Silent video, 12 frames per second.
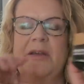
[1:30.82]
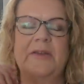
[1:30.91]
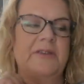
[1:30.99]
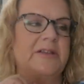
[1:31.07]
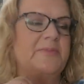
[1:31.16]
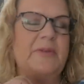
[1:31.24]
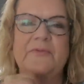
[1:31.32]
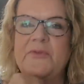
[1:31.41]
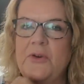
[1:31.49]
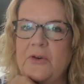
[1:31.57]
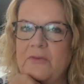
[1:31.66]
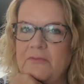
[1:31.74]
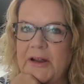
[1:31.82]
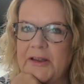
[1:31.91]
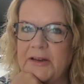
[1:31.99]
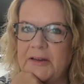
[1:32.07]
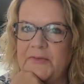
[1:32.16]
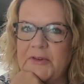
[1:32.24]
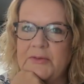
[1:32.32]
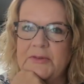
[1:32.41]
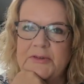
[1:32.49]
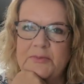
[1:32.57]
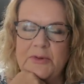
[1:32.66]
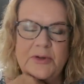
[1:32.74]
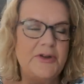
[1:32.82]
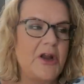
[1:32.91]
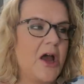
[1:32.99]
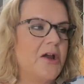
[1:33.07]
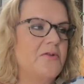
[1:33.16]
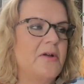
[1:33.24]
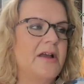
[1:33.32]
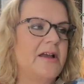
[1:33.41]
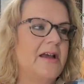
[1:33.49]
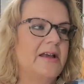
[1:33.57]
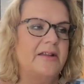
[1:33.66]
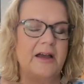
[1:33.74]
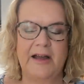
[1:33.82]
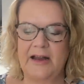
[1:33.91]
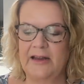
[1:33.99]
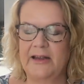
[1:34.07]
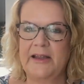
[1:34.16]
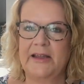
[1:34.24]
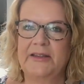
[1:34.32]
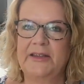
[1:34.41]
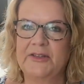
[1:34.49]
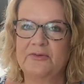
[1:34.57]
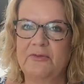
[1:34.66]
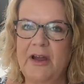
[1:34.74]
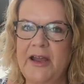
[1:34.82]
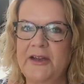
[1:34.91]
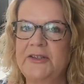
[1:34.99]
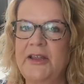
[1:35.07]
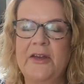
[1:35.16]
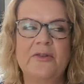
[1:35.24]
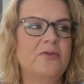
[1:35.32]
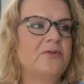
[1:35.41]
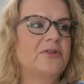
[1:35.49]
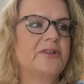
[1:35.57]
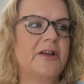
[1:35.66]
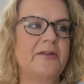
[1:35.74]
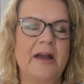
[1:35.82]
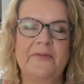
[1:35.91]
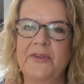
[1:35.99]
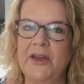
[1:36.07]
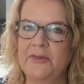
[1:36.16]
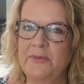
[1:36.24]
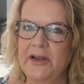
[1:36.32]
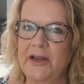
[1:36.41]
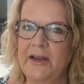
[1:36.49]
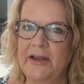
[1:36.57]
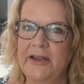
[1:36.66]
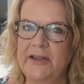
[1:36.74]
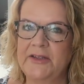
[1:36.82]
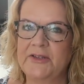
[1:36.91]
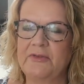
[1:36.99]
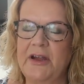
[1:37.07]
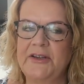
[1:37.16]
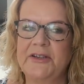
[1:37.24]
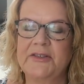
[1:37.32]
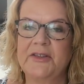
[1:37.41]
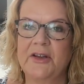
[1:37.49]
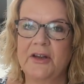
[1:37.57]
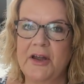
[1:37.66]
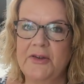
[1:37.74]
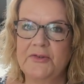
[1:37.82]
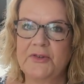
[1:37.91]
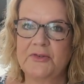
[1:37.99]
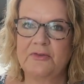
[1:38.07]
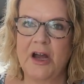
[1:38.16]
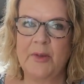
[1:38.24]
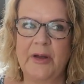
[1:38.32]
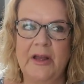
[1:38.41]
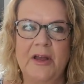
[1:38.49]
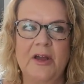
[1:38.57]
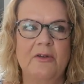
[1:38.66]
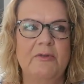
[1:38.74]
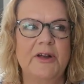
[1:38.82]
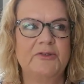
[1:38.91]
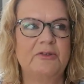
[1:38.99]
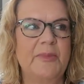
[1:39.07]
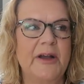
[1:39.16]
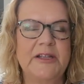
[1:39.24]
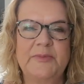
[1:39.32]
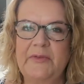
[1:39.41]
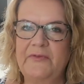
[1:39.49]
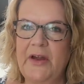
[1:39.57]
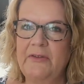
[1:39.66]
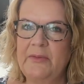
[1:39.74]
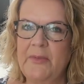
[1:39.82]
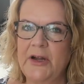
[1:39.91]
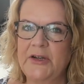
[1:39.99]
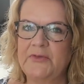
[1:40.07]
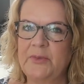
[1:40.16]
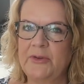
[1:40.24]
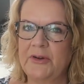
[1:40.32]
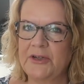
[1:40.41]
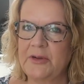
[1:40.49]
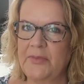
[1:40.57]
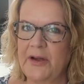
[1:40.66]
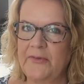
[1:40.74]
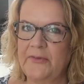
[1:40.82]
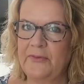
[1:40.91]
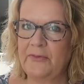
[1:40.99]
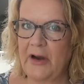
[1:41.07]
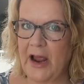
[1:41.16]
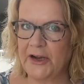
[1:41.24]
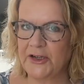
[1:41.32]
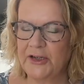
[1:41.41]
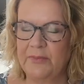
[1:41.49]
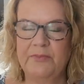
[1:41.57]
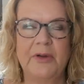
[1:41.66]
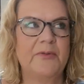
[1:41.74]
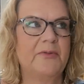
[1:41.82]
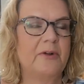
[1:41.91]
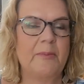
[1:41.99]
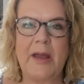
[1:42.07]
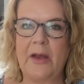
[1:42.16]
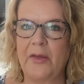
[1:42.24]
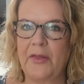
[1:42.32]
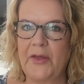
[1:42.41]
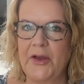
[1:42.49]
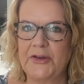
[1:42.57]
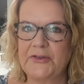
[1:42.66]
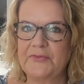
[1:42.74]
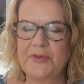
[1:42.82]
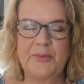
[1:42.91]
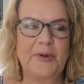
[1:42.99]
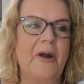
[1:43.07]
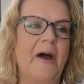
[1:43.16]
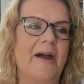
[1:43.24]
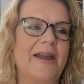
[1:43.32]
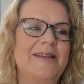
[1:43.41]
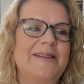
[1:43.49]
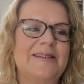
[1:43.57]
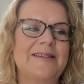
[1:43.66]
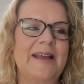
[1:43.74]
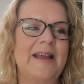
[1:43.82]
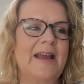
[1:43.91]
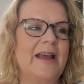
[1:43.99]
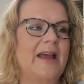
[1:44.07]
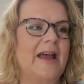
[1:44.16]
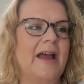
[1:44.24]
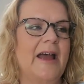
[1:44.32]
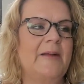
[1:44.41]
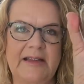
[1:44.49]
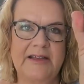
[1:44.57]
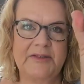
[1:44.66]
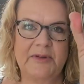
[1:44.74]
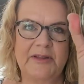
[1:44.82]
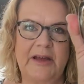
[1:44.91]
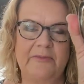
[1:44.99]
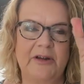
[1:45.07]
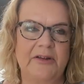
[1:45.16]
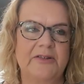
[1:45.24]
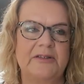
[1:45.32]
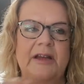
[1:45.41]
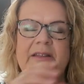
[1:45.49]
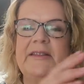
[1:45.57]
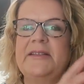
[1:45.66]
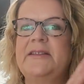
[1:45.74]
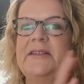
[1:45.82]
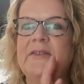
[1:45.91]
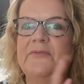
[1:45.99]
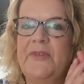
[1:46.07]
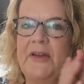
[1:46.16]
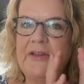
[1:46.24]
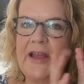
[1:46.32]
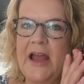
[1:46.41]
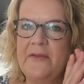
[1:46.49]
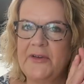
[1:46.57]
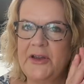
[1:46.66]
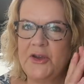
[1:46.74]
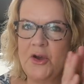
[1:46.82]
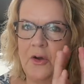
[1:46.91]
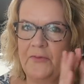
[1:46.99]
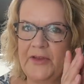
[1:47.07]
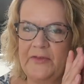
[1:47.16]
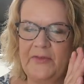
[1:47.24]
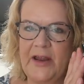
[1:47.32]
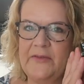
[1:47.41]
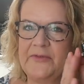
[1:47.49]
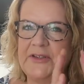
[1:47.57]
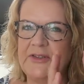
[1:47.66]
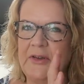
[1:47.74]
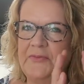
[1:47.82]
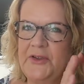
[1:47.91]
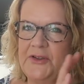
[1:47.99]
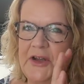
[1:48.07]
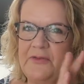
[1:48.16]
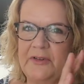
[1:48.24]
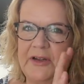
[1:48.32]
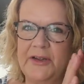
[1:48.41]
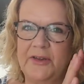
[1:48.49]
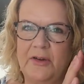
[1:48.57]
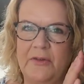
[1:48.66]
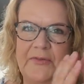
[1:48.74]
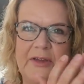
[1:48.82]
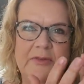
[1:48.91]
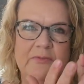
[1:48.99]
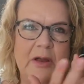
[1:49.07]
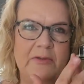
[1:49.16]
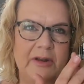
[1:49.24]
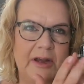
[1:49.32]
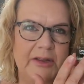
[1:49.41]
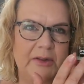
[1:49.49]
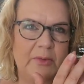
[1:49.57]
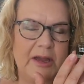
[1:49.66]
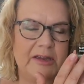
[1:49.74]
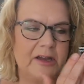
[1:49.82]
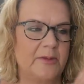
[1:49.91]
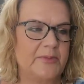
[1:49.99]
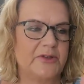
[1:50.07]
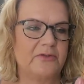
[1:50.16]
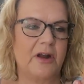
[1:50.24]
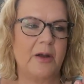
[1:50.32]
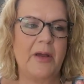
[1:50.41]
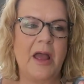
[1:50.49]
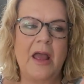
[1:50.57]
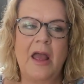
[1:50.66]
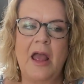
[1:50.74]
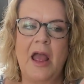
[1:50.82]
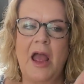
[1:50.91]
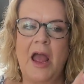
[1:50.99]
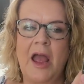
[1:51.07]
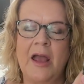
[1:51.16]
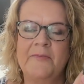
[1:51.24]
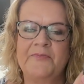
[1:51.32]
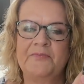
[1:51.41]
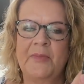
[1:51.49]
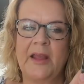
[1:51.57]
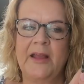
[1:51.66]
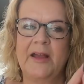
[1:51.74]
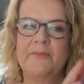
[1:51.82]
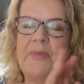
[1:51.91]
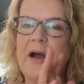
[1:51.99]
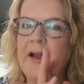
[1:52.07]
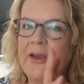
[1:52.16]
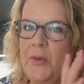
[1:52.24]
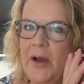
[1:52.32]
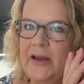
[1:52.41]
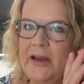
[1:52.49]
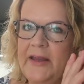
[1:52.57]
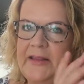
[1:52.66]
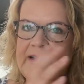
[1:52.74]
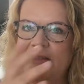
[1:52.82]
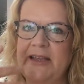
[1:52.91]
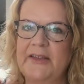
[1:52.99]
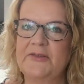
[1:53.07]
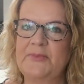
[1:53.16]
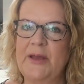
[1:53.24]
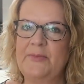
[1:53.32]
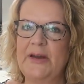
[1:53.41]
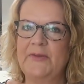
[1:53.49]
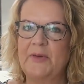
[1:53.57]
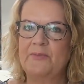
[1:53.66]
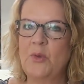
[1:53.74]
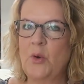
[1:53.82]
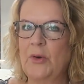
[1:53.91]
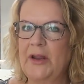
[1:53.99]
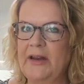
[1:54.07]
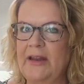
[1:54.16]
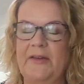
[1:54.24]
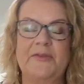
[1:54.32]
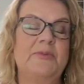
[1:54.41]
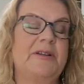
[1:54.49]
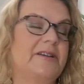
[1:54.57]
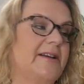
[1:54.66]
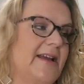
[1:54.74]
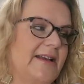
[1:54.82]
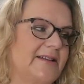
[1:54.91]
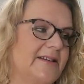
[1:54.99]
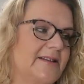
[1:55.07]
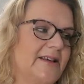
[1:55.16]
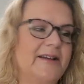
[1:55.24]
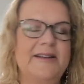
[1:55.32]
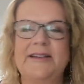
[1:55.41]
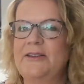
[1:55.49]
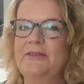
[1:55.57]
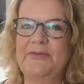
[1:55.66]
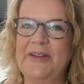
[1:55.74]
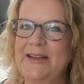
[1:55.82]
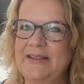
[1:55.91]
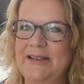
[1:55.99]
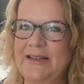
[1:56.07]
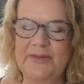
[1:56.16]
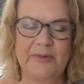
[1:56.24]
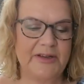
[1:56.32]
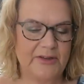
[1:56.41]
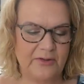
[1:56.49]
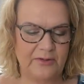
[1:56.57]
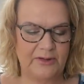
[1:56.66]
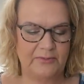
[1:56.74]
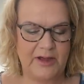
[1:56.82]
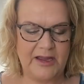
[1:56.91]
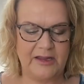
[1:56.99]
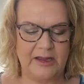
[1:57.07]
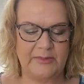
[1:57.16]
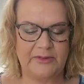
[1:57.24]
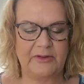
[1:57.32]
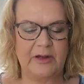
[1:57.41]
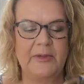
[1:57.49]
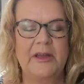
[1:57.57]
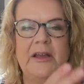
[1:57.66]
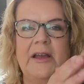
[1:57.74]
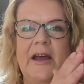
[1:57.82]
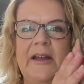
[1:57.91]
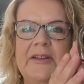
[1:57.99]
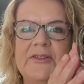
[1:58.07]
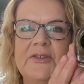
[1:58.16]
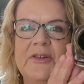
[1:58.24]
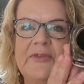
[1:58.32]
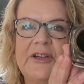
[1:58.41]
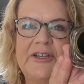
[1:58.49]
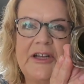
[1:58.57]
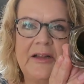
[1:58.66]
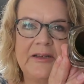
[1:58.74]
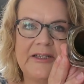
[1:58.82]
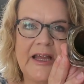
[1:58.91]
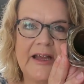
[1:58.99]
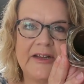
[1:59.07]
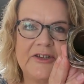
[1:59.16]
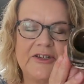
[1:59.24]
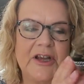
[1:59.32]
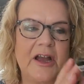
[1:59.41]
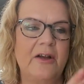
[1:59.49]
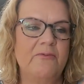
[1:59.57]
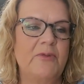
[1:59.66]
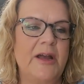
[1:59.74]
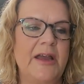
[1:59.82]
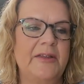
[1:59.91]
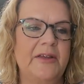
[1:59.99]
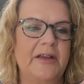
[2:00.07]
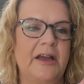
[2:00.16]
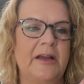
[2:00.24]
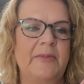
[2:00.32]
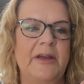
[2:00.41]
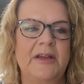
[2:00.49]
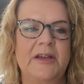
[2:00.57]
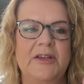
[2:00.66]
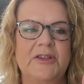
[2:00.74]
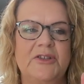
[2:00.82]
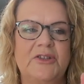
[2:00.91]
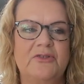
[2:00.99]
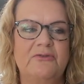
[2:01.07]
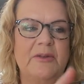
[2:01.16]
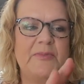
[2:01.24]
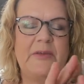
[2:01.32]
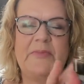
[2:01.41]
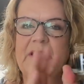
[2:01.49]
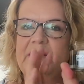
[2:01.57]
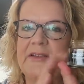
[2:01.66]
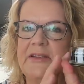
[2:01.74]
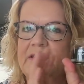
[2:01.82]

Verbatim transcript: about this before. Regular viewers will know that I like this range. They also have, the other one I like in this range is the Glow Scrub, which reminds me very much of a product by Fresh, but for about a third of the price. Um, that's what that one looks like. This is very heavily coffee flavoured, so if you don't like coffee, you won't like the Wake Up Scrub. Um, but I quite like this. It gives me a bit of a morning lift, which I guess is the idea of it, isn't it? That's why it's called the Wake Up Scrub. And it's sort of a gel texture with um, scrubby bits